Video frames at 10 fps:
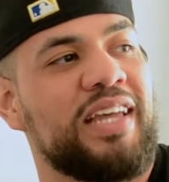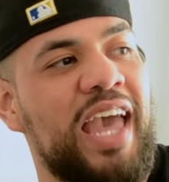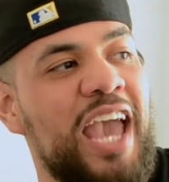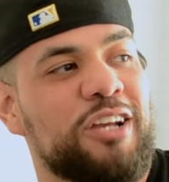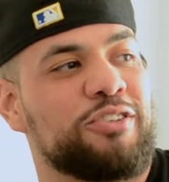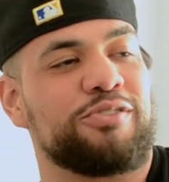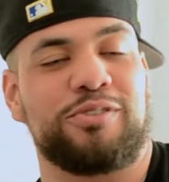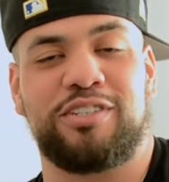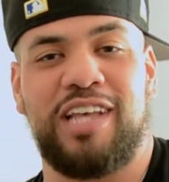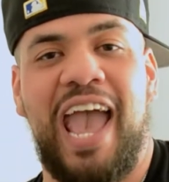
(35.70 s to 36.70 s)
extra
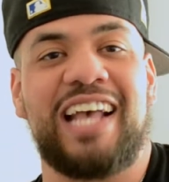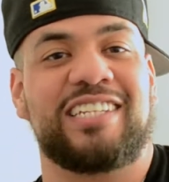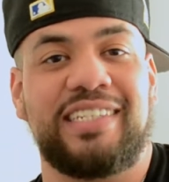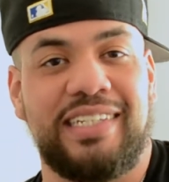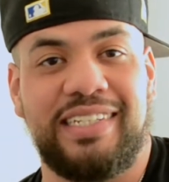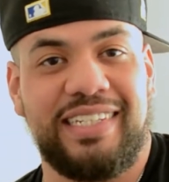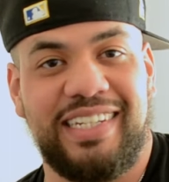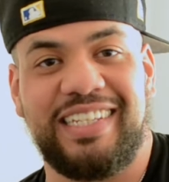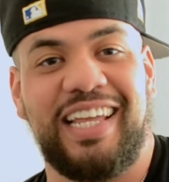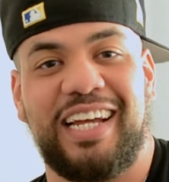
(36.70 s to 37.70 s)
sassy
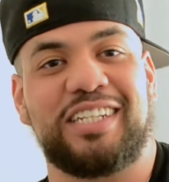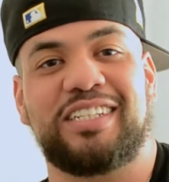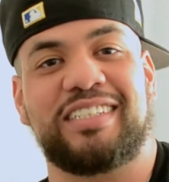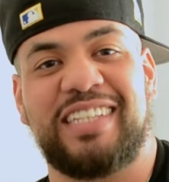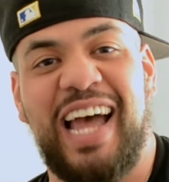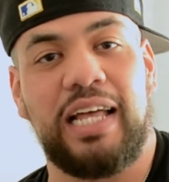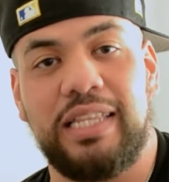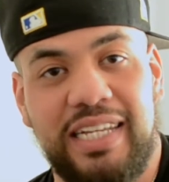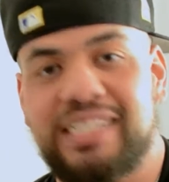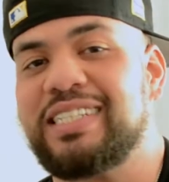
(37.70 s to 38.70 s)
and like just not
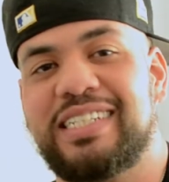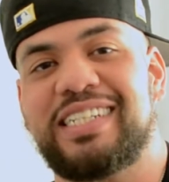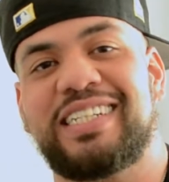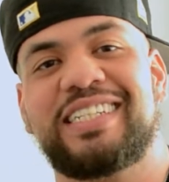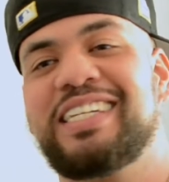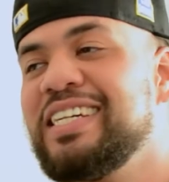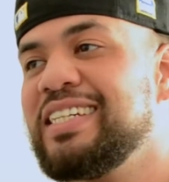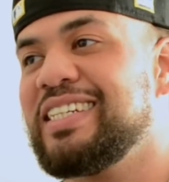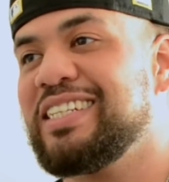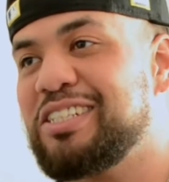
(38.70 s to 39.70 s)
listening,
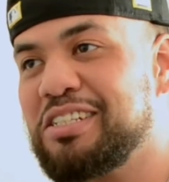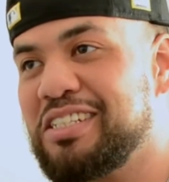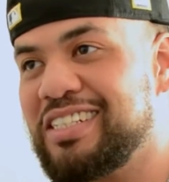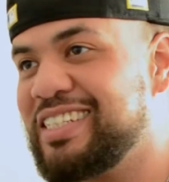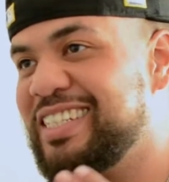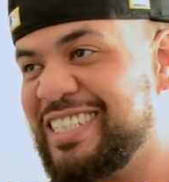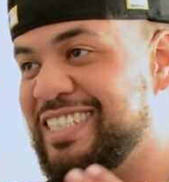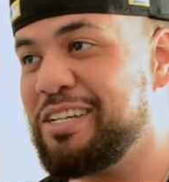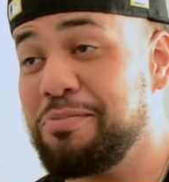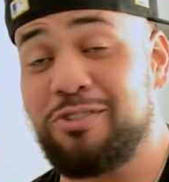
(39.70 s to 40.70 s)
and just,
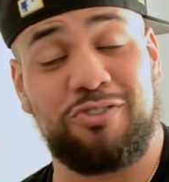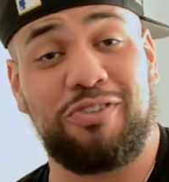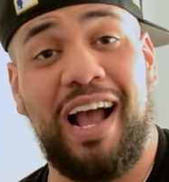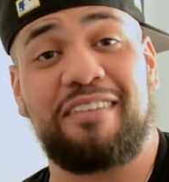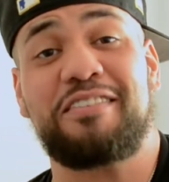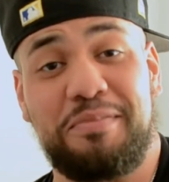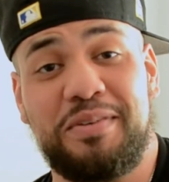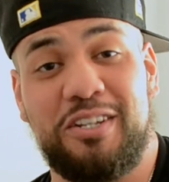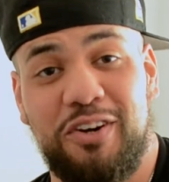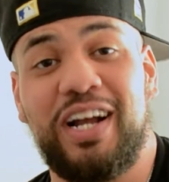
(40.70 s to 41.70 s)
he was driving
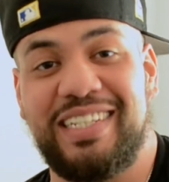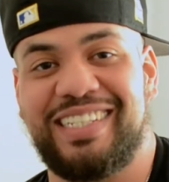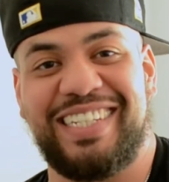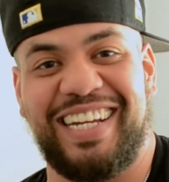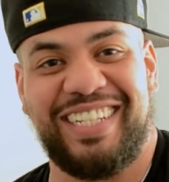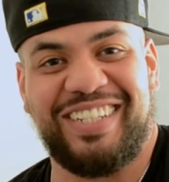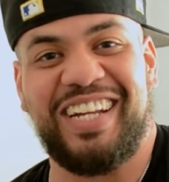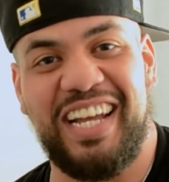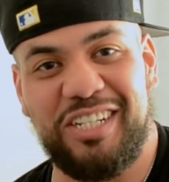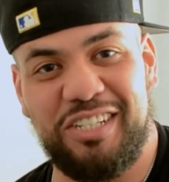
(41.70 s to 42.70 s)
me crazy
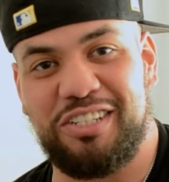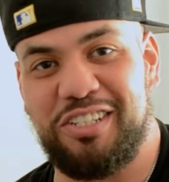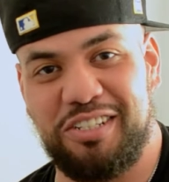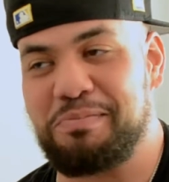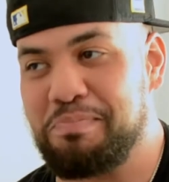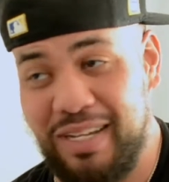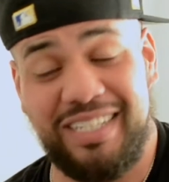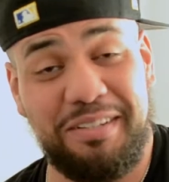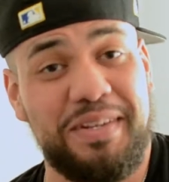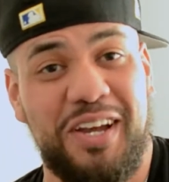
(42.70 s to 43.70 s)
yesterday, just
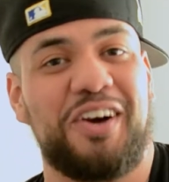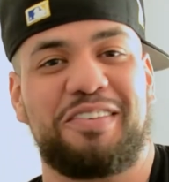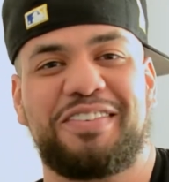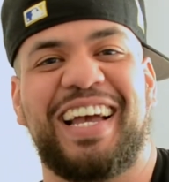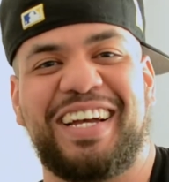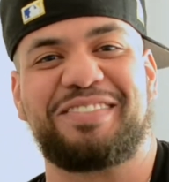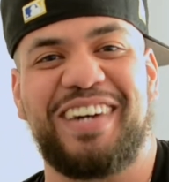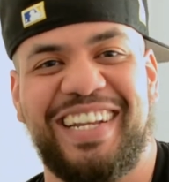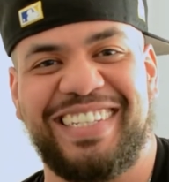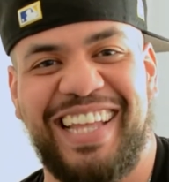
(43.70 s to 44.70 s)
pissing me off like
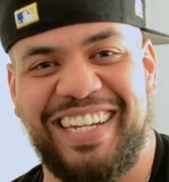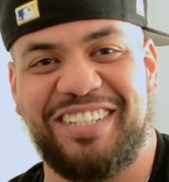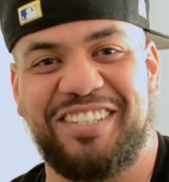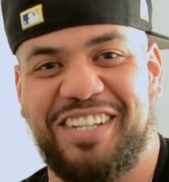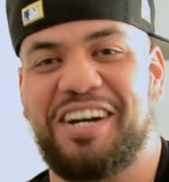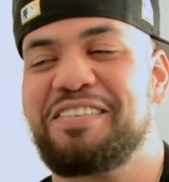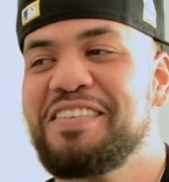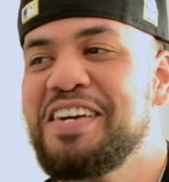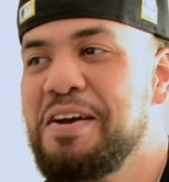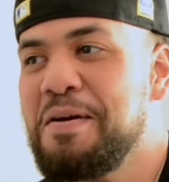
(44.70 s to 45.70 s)
about a lot of stuff.
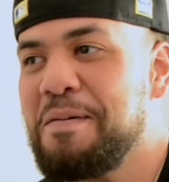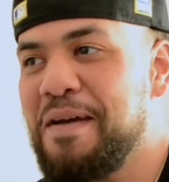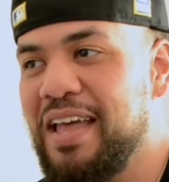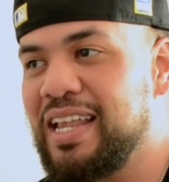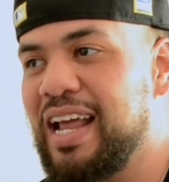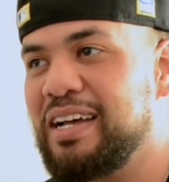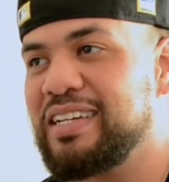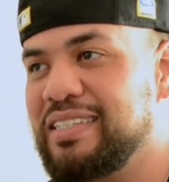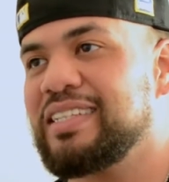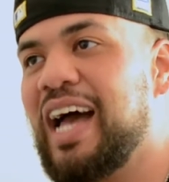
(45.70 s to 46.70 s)
And
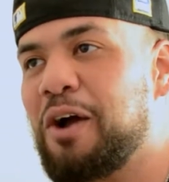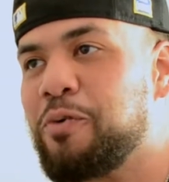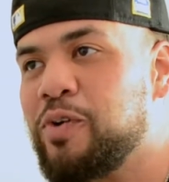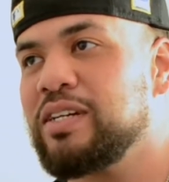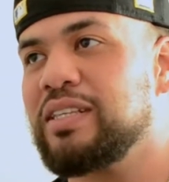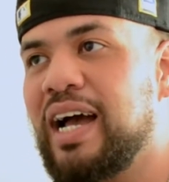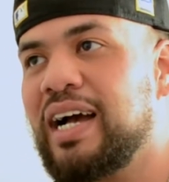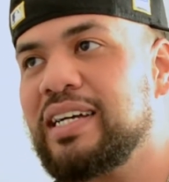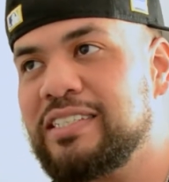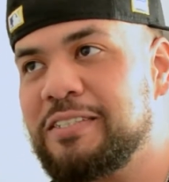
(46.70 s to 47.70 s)
I
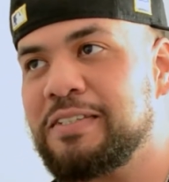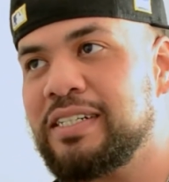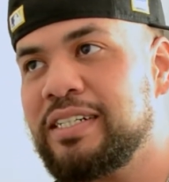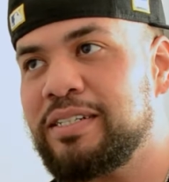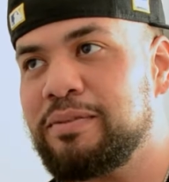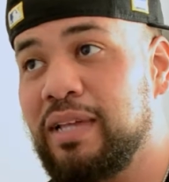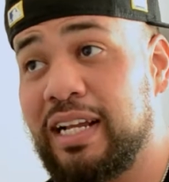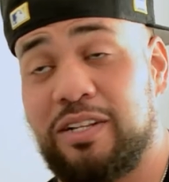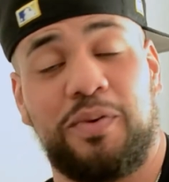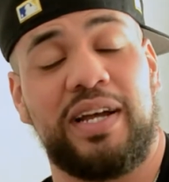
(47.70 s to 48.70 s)
realized
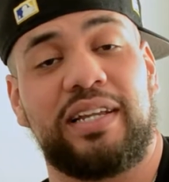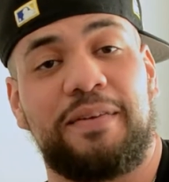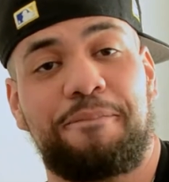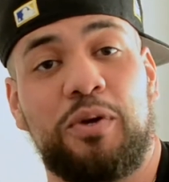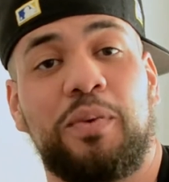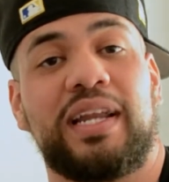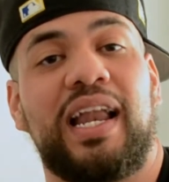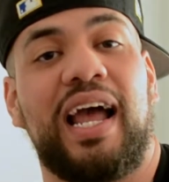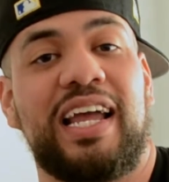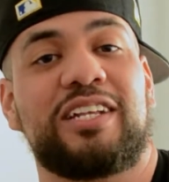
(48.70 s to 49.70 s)
like the way that
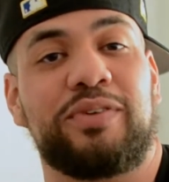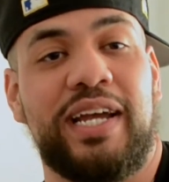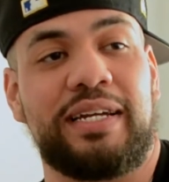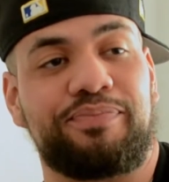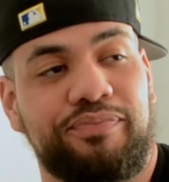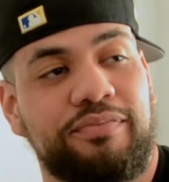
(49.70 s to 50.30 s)
I handle that,